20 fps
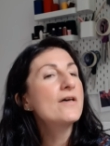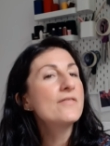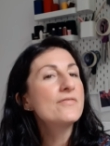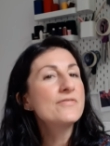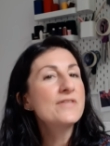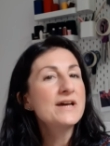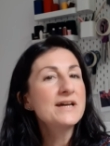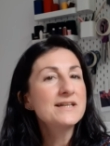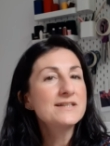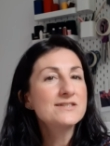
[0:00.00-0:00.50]

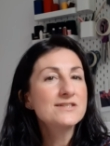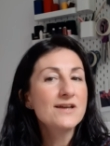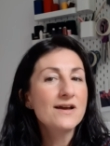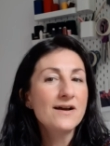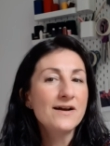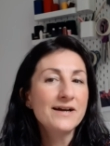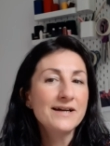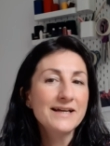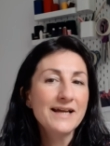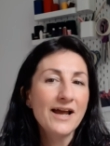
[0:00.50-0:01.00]
that
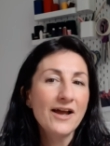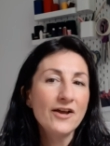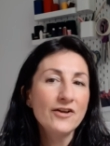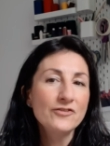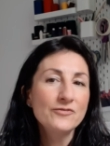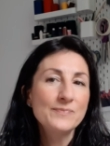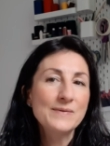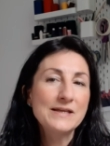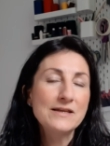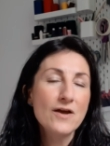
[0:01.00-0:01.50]
I
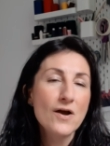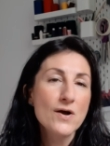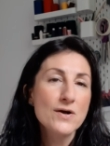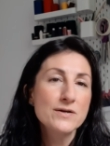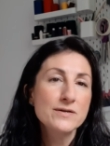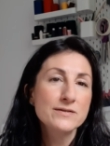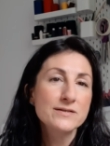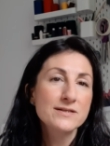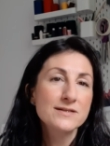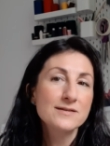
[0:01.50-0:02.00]
have been
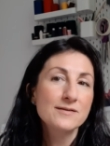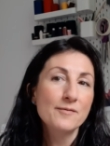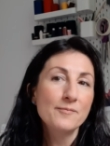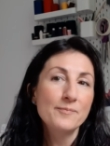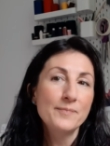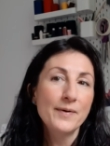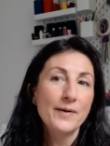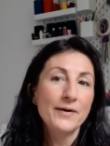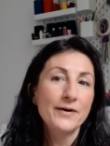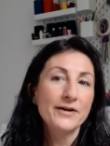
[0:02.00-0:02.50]
asked
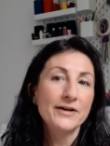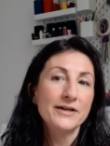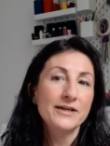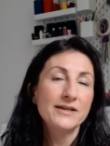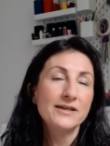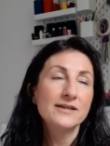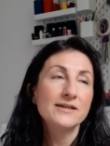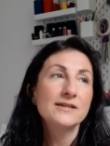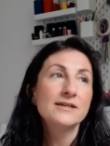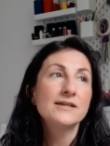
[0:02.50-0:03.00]

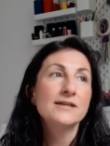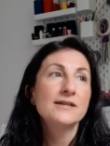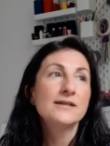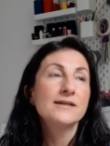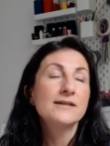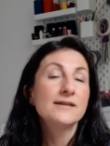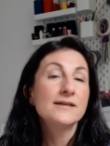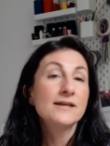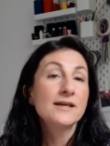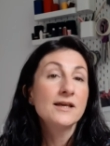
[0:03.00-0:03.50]
by
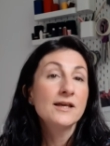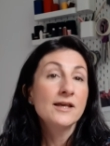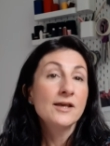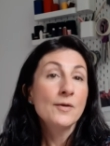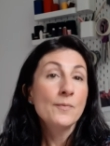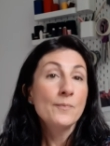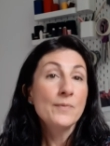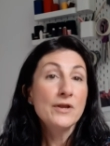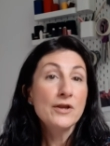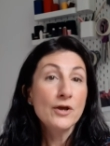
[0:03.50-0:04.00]

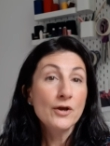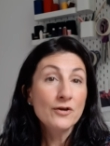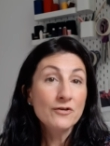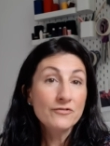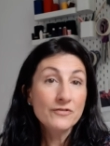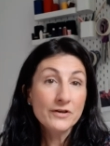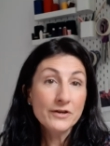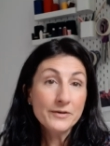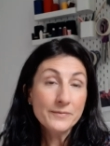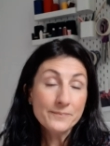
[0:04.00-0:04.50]

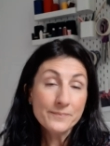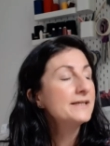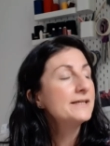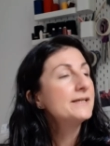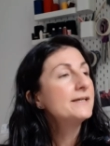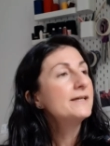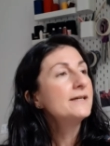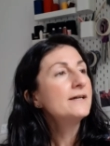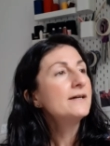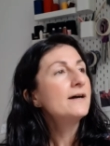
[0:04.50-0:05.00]
Minerva.
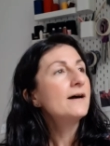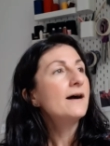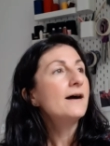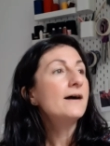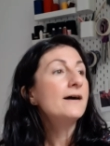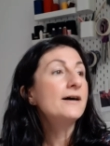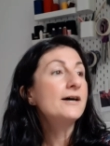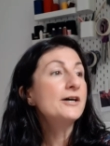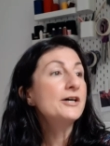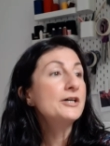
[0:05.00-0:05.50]

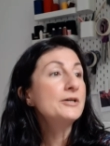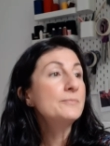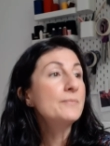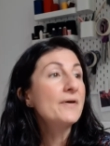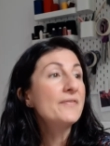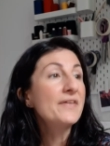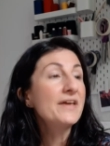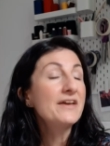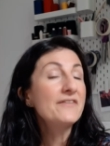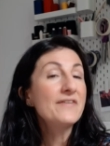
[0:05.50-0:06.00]

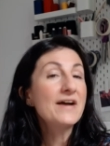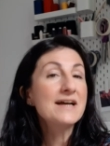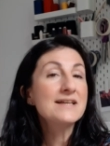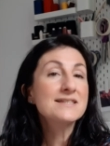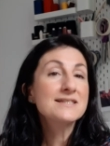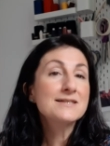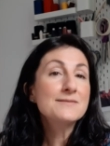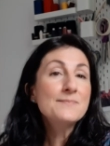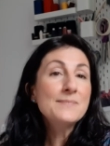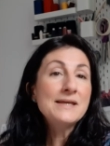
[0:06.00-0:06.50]
They've
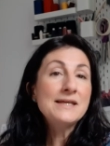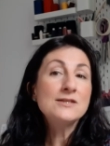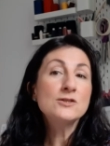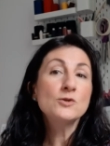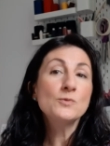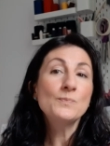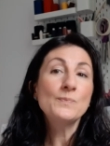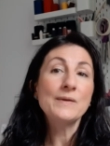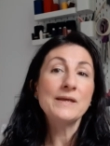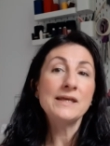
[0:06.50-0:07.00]
asked me
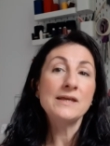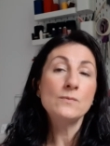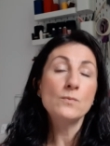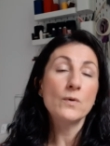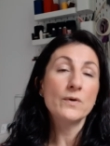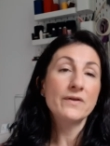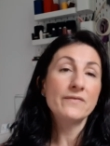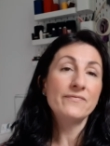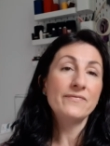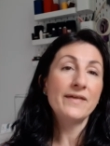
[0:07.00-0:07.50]
to be
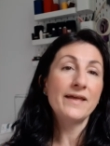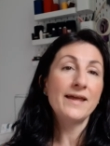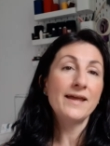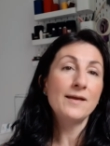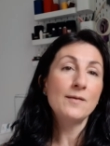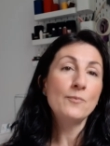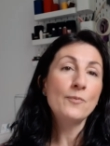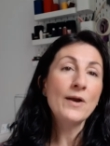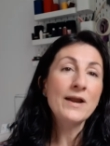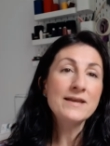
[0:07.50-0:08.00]
one of
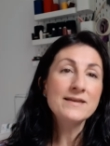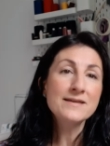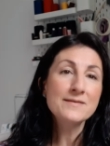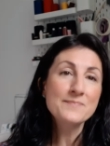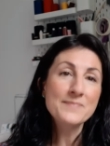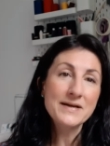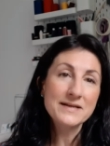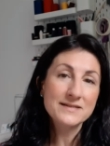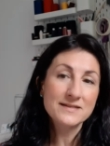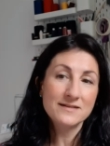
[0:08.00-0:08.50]
their brand
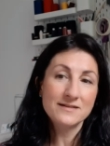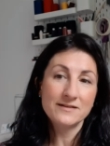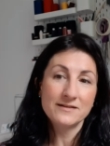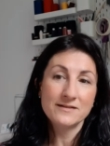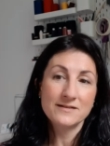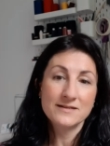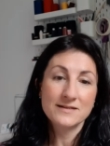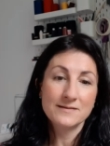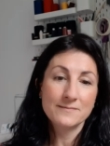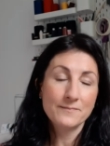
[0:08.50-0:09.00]

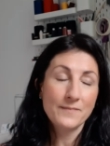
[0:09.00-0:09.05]
ambassadors,